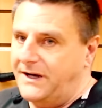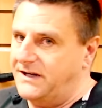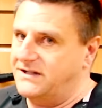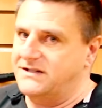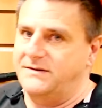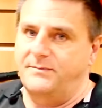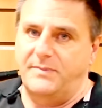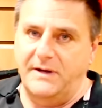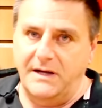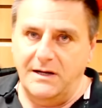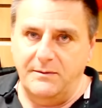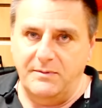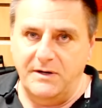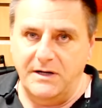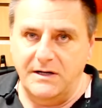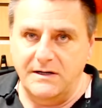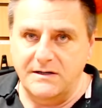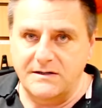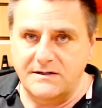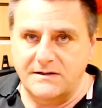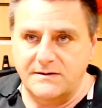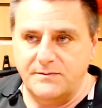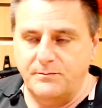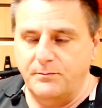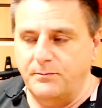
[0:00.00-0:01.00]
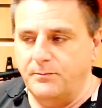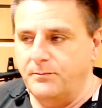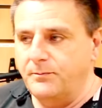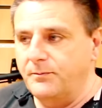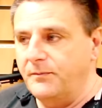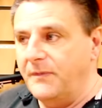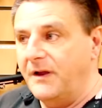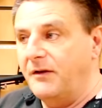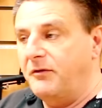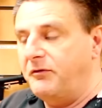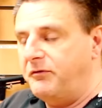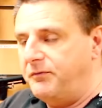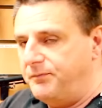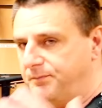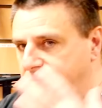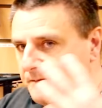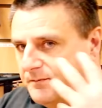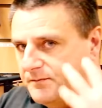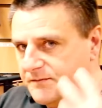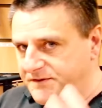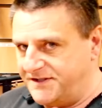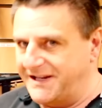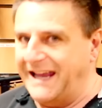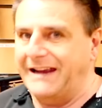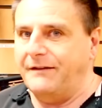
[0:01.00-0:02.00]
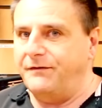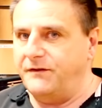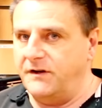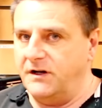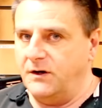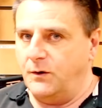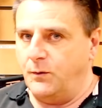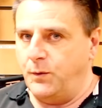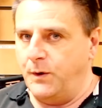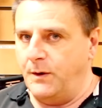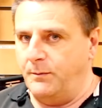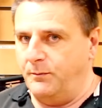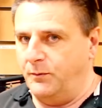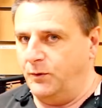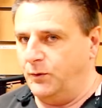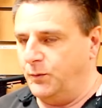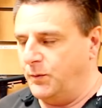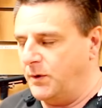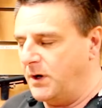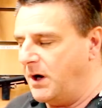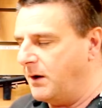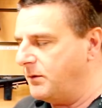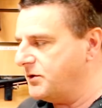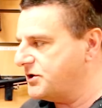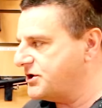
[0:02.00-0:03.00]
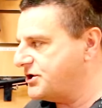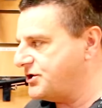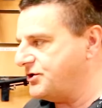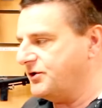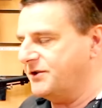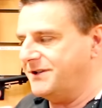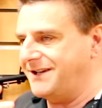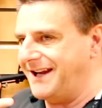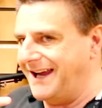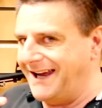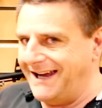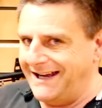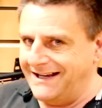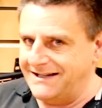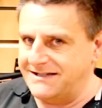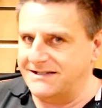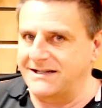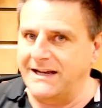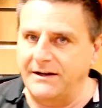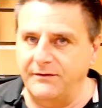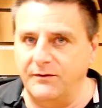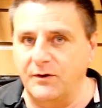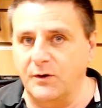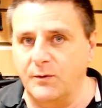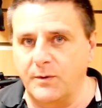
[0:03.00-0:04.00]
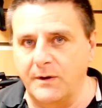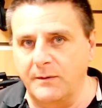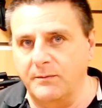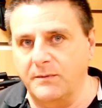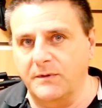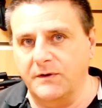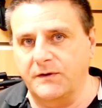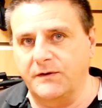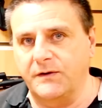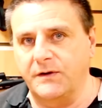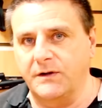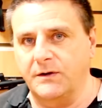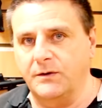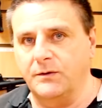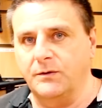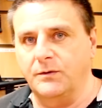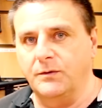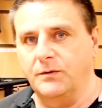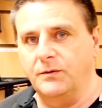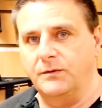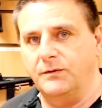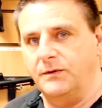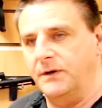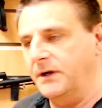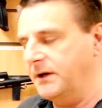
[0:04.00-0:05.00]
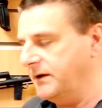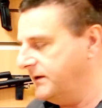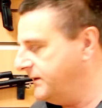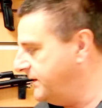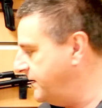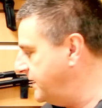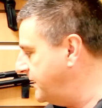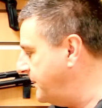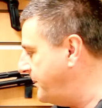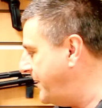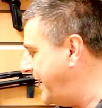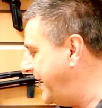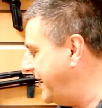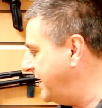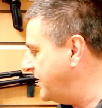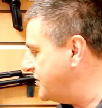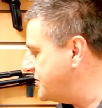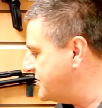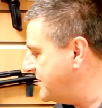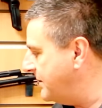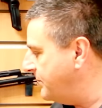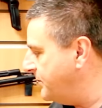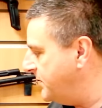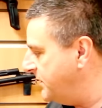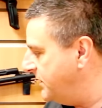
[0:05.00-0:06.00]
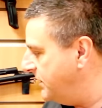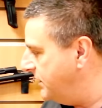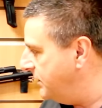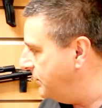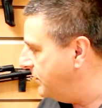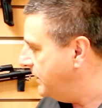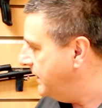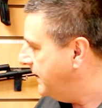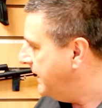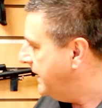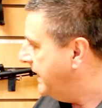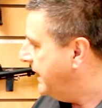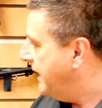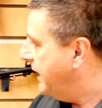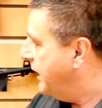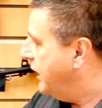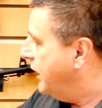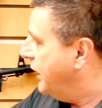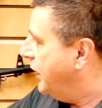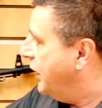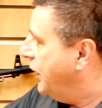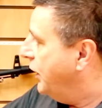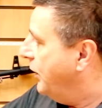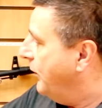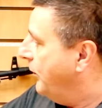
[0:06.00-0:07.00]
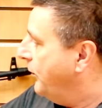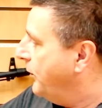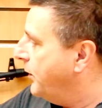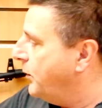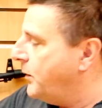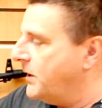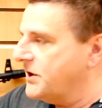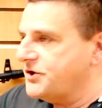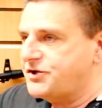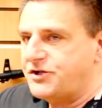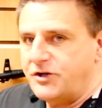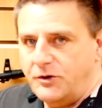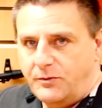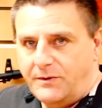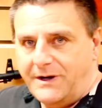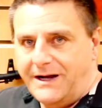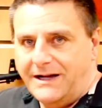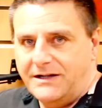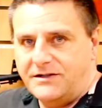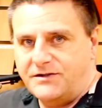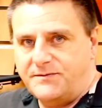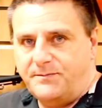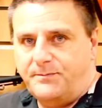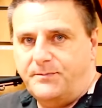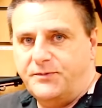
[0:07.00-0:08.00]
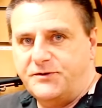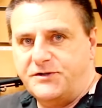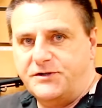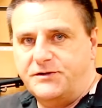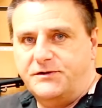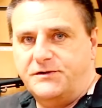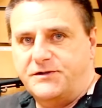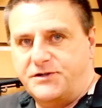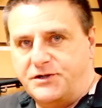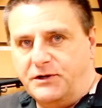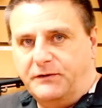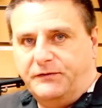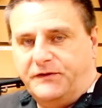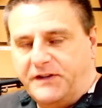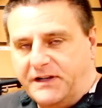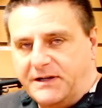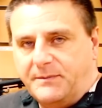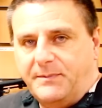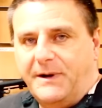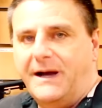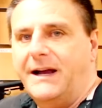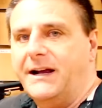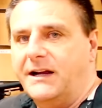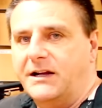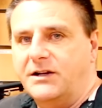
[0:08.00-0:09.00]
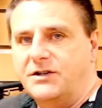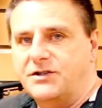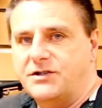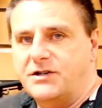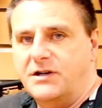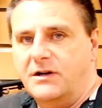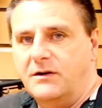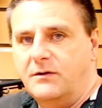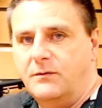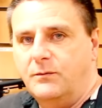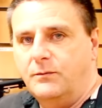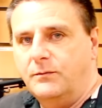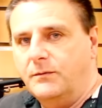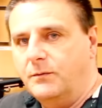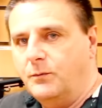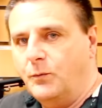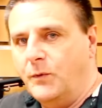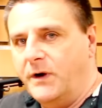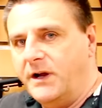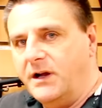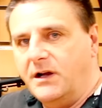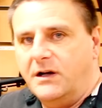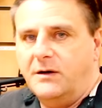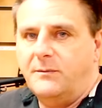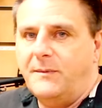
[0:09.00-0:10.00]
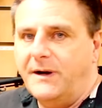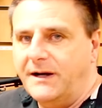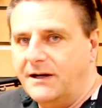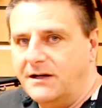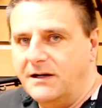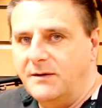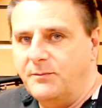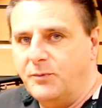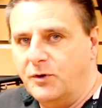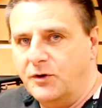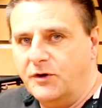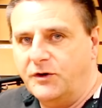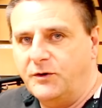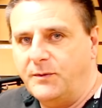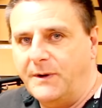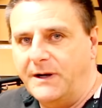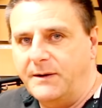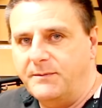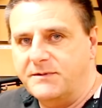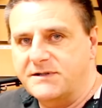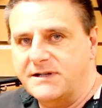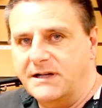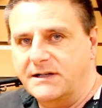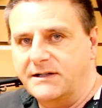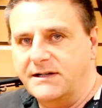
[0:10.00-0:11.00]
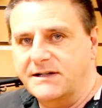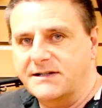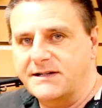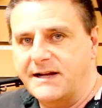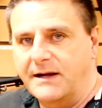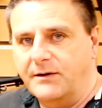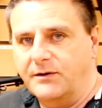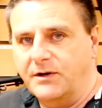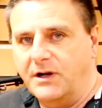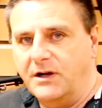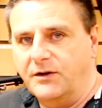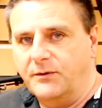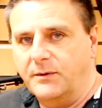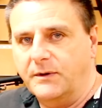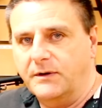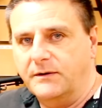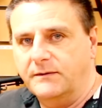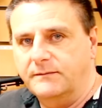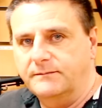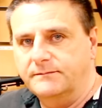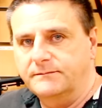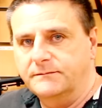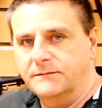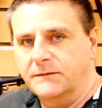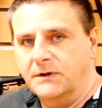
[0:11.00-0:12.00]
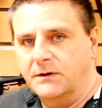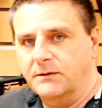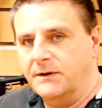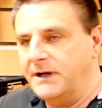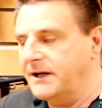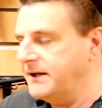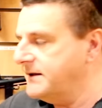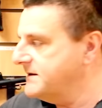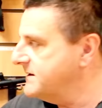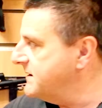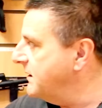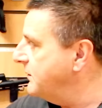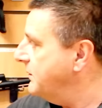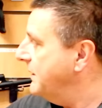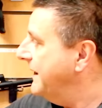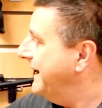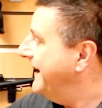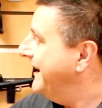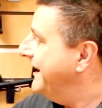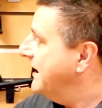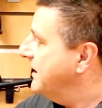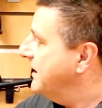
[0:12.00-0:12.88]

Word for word: bags of BBs, safety equipment. We're always trying to add safety equipment to the, to the package that we do. But once you add stuff to the package, we automatically put a 20% discount onto it. Okay, so